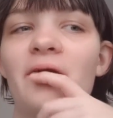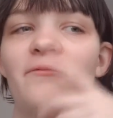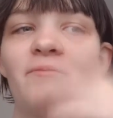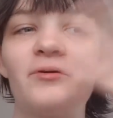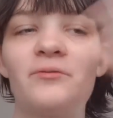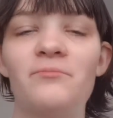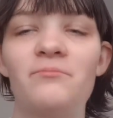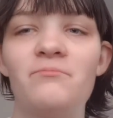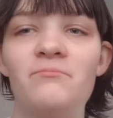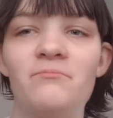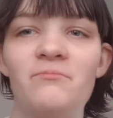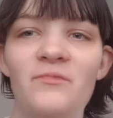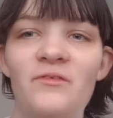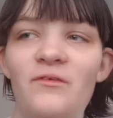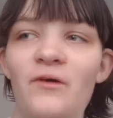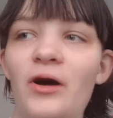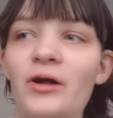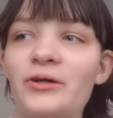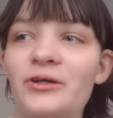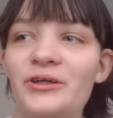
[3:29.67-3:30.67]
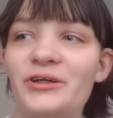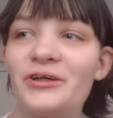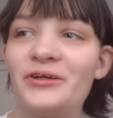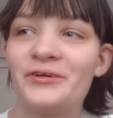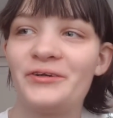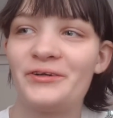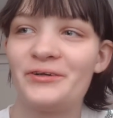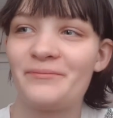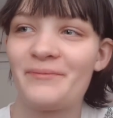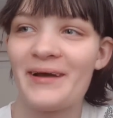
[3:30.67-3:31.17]
would watch
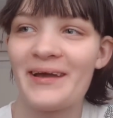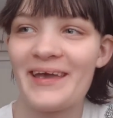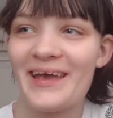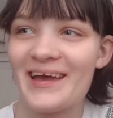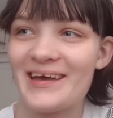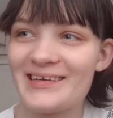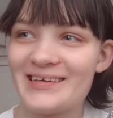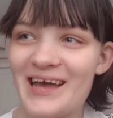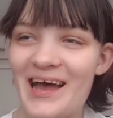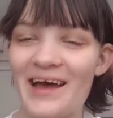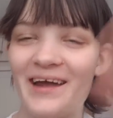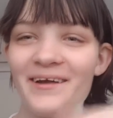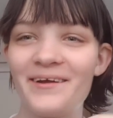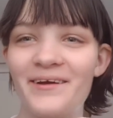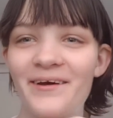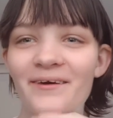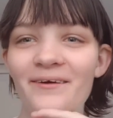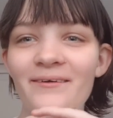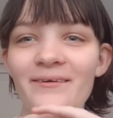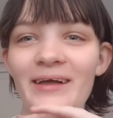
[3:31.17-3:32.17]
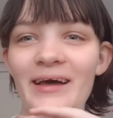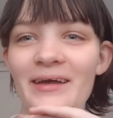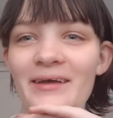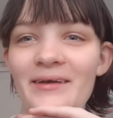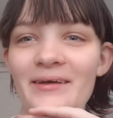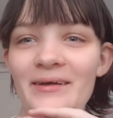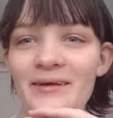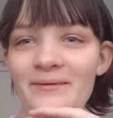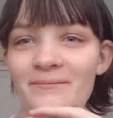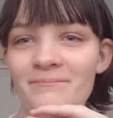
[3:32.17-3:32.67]
YouTube, I guess. I don't know.
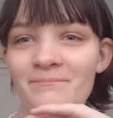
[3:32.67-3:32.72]
Like,